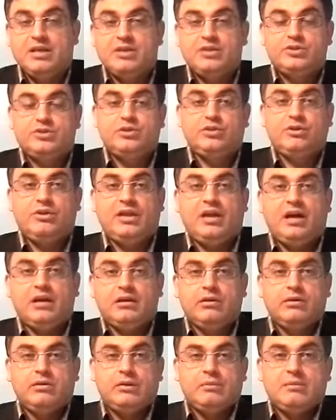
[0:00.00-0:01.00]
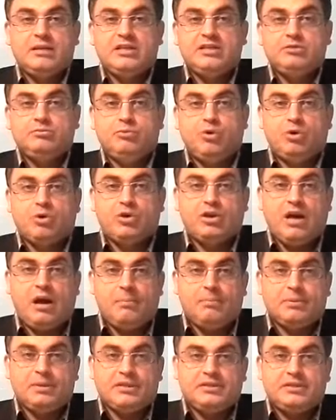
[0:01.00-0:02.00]
So the algorithm is more
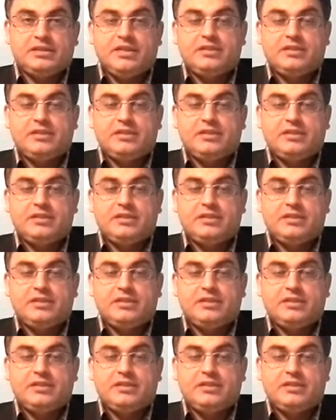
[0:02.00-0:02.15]
complex.